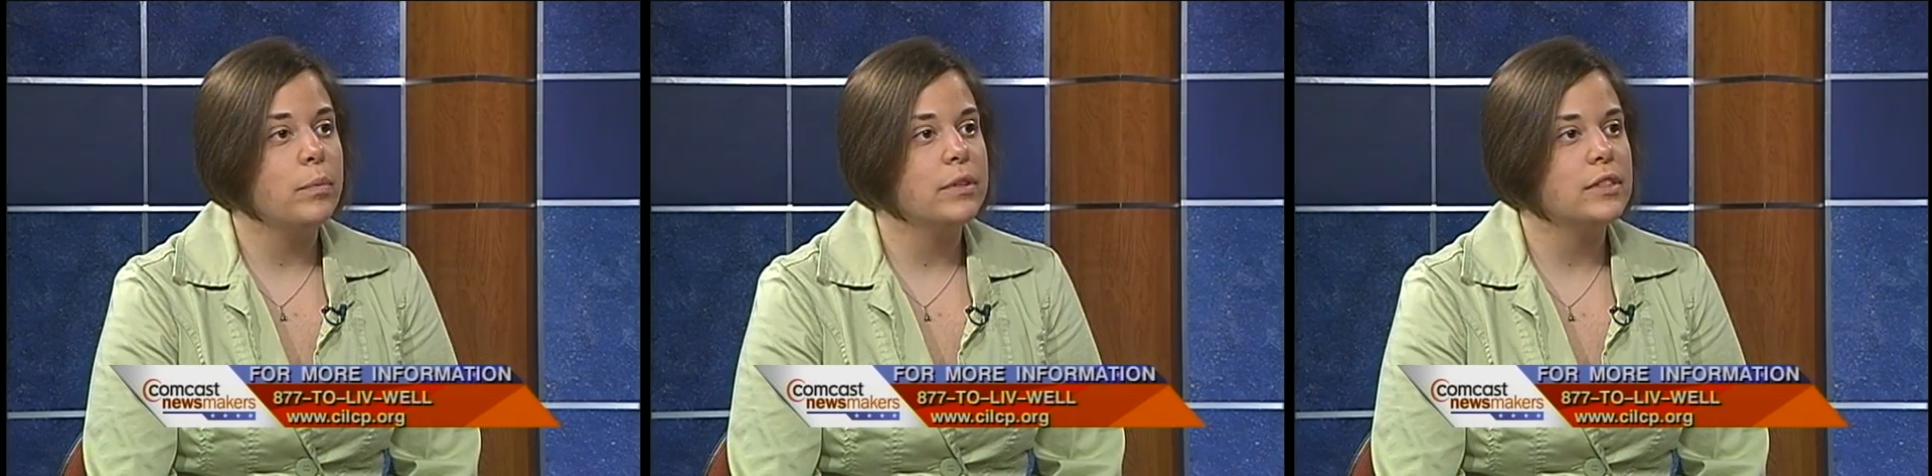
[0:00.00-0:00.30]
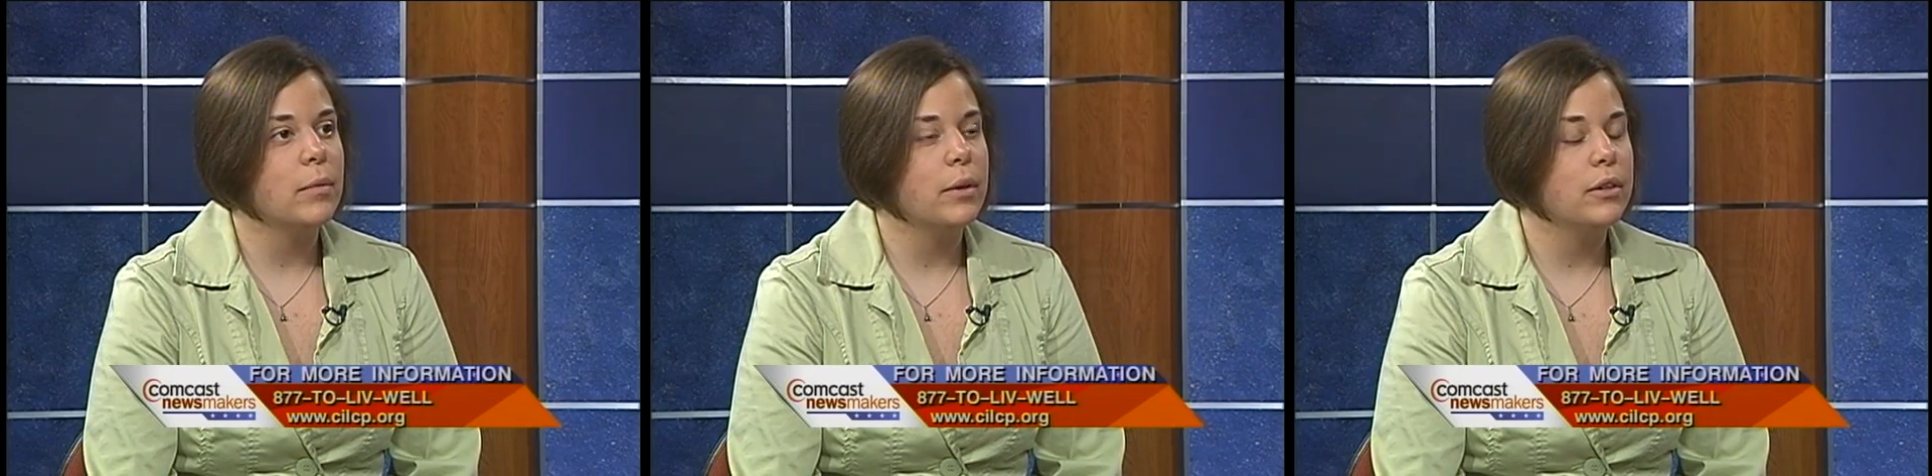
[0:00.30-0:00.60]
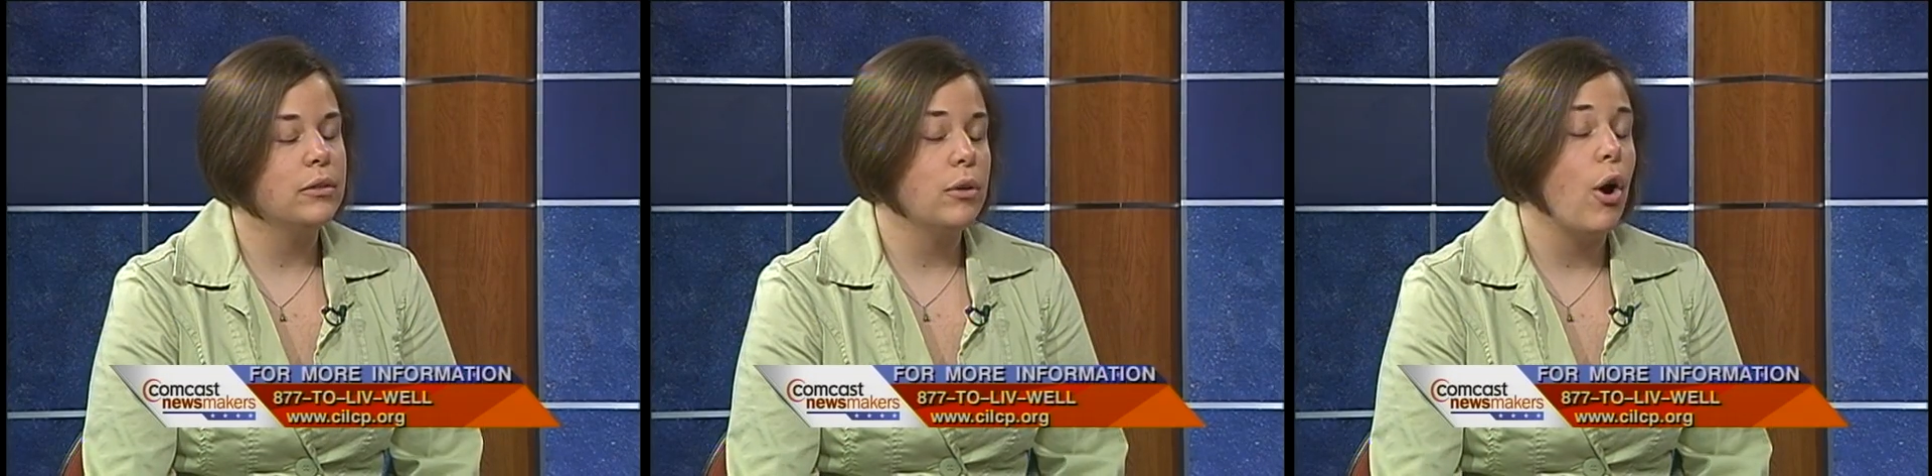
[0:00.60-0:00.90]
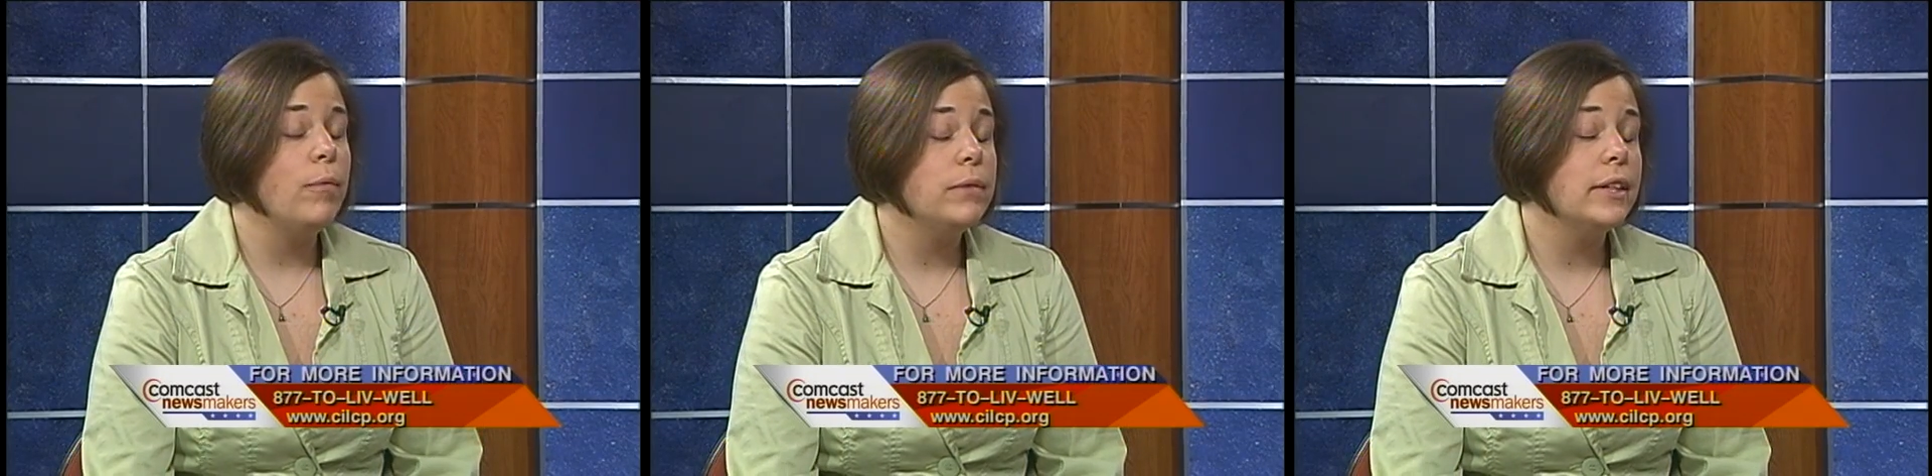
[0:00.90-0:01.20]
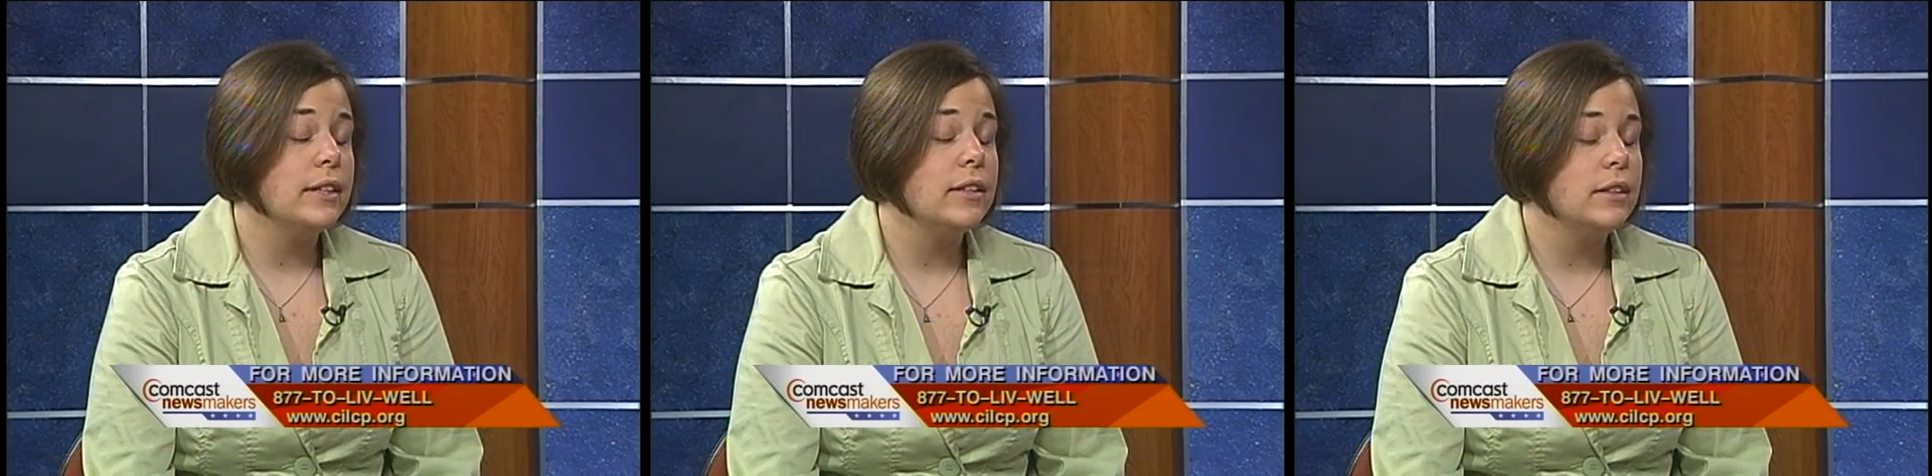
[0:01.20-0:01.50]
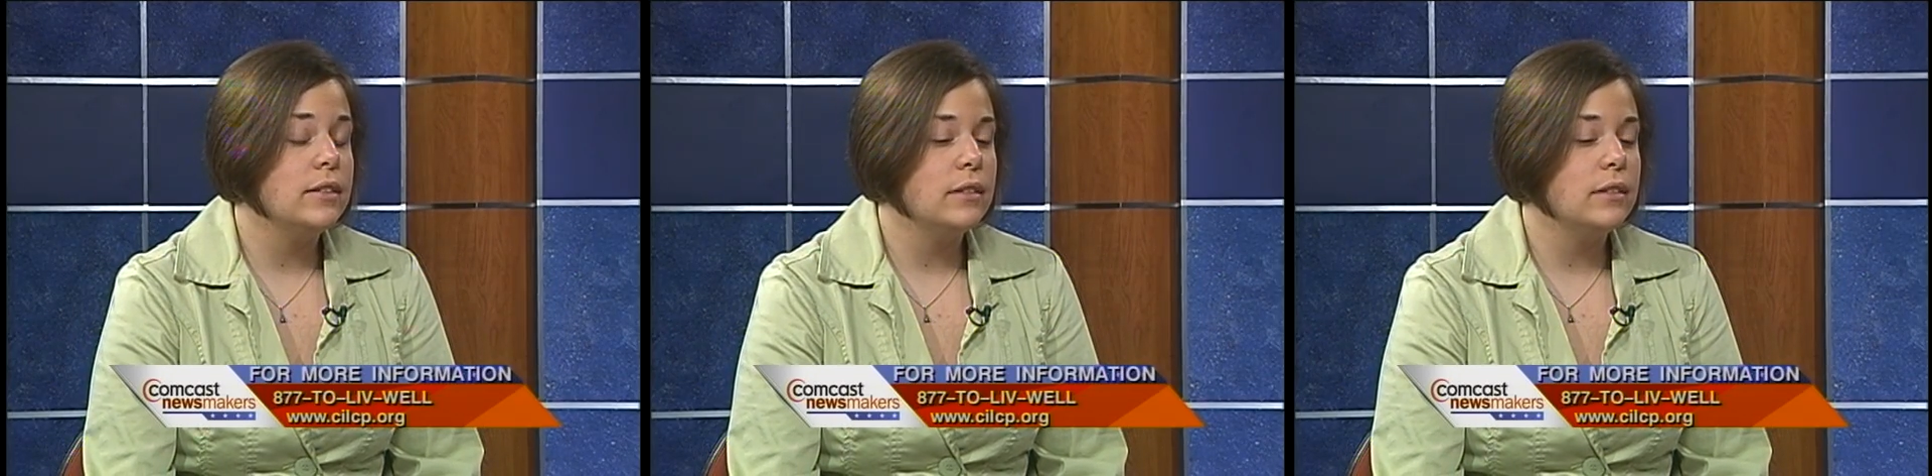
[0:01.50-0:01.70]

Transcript: with someone who hopefully, is,